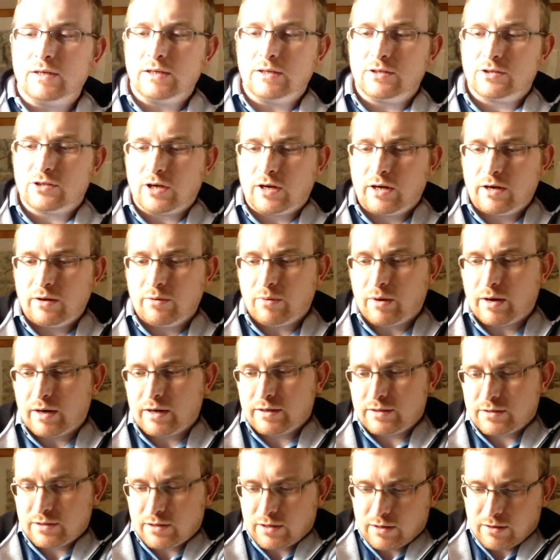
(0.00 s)
each
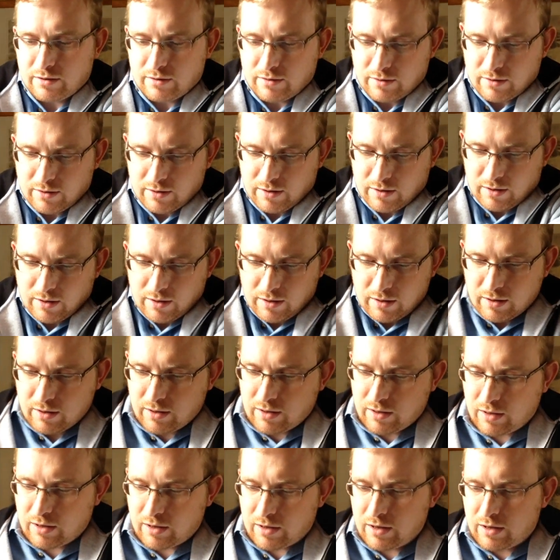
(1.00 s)
anyway. So
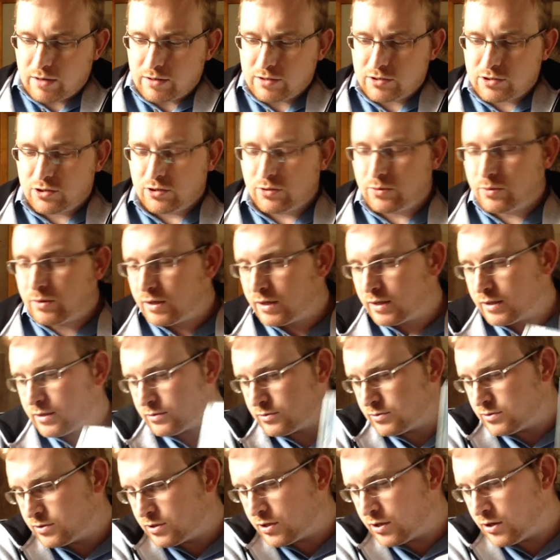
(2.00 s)
Stuart
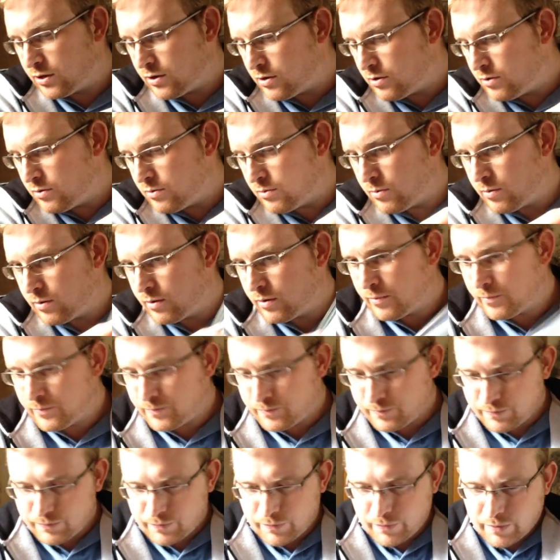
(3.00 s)
Little 2
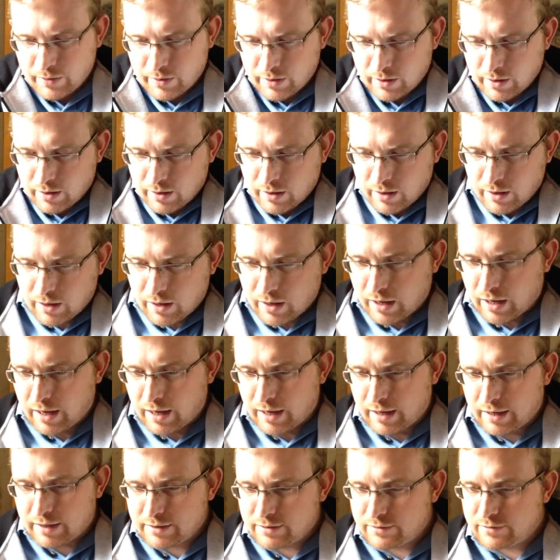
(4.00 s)

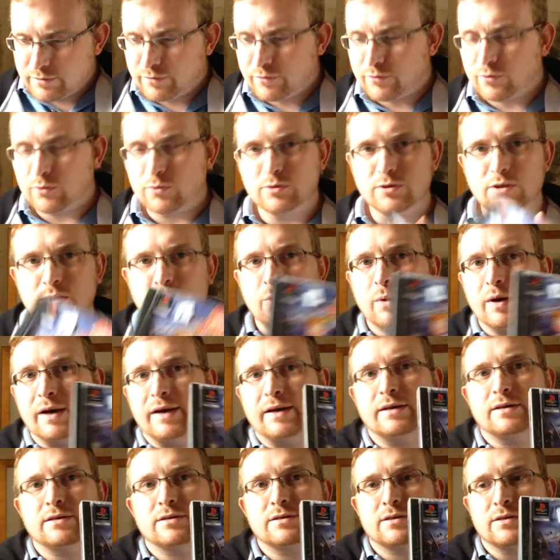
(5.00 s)
and 40
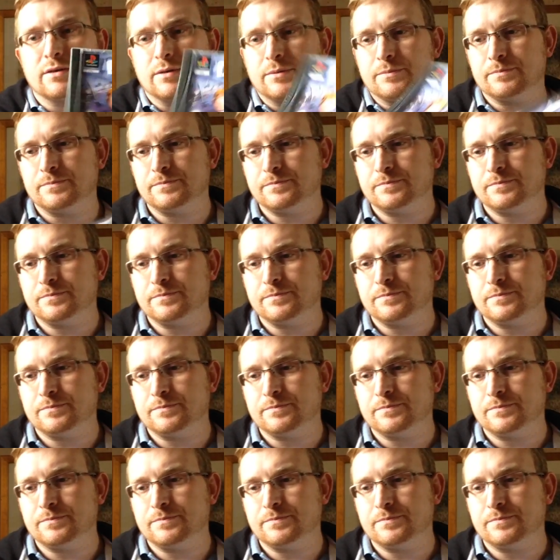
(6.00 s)
Winks.